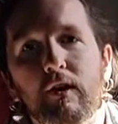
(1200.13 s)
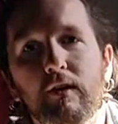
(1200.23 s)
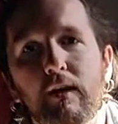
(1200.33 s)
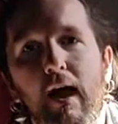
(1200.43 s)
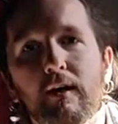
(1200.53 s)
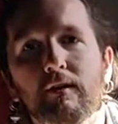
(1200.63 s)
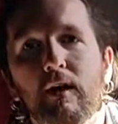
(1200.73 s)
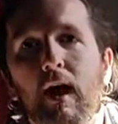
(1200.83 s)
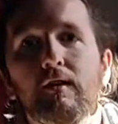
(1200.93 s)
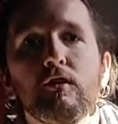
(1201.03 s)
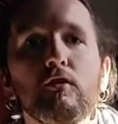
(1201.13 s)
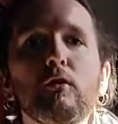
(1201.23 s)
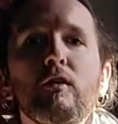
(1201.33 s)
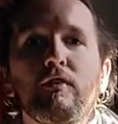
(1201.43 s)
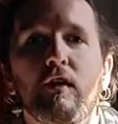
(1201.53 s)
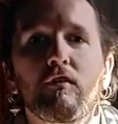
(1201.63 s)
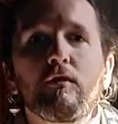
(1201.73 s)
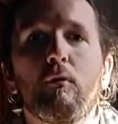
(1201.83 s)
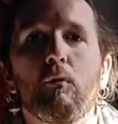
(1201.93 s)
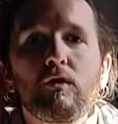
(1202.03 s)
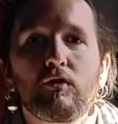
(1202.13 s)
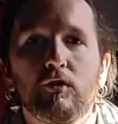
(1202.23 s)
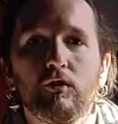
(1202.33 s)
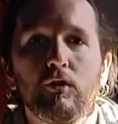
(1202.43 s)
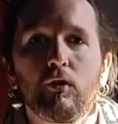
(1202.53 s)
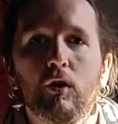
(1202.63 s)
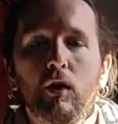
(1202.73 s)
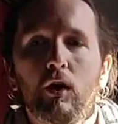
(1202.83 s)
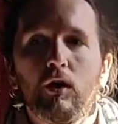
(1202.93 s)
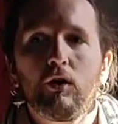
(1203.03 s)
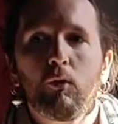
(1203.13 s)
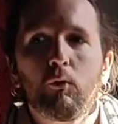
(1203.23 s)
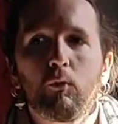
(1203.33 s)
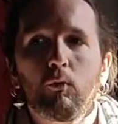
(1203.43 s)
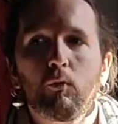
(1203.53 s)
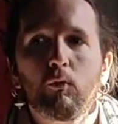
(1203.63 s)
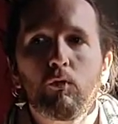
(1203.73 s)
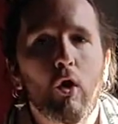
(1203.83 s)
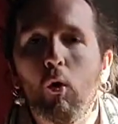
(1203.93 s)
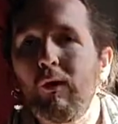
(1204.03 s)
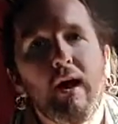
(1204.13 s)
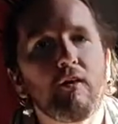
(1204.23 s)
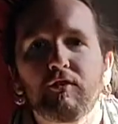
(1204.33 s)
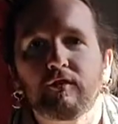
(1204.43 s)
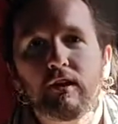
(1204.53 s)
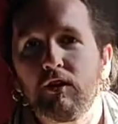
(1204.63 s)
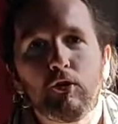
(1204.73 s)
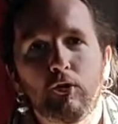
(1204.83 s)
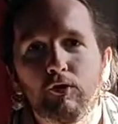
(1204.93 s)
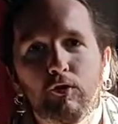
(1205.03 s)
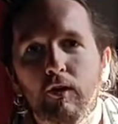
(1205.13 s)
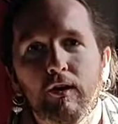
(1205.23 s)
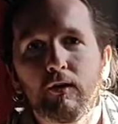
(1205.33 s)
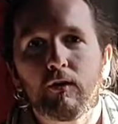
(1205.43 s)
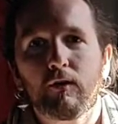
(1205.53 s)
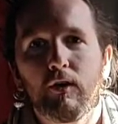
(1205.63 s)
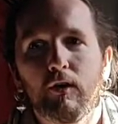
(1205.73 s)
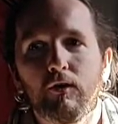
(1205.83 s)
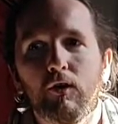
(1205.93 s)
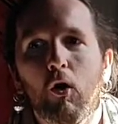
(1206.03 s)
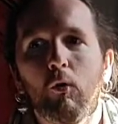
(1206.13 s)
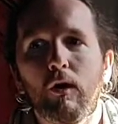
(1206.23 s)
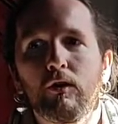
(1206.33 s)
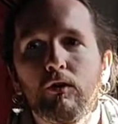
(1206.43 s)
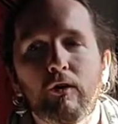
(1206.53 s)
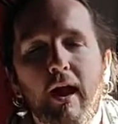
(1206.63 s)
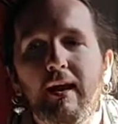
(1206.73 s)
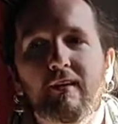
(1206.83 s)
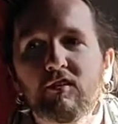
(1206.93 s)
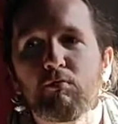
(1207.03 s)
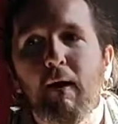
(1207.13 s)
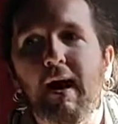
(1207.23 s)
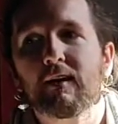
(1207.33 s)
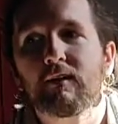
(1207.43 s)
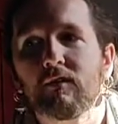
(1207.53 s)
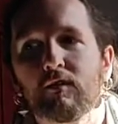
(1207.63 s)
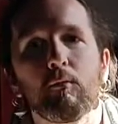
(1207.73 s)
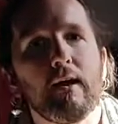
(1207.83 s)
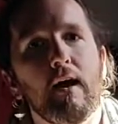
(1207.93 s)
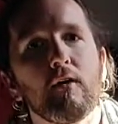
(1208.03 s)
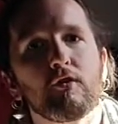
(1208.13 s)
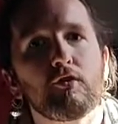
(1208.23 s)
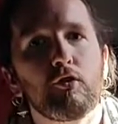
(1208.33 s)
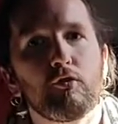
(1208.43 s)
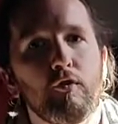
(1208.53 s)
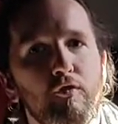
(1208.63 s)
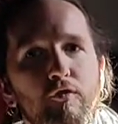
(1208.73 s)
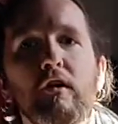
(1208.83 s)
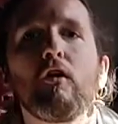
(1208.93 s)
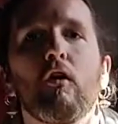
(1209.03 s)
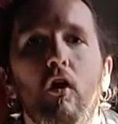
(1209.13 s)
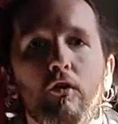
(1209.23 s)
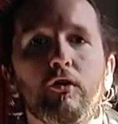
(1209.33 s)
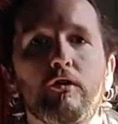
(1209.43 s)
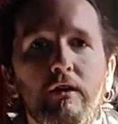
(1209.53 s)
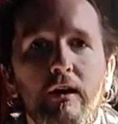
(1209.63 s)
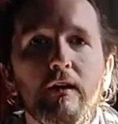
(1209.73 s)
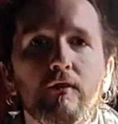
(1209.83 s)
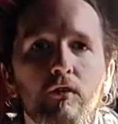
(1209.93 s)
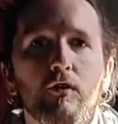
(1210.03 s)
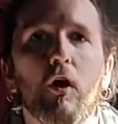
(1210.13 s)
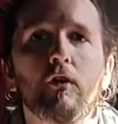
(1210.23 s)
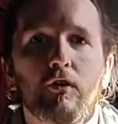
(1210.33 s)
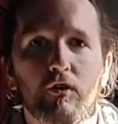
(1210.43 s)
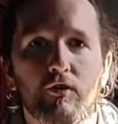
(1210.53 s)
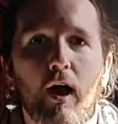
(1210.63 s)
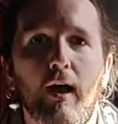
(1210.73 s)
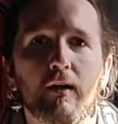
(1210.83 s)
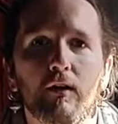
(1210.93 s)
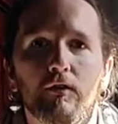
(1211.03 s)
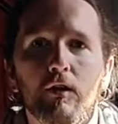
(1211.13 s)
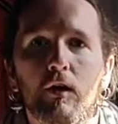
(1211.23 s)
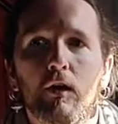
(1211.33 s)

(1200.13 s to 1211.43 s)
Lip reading: to connect and to do the things that we wish to do. You know, no one else is going to do it for you. You know, you can't expect someone else to fulfill all your needs, all your desires.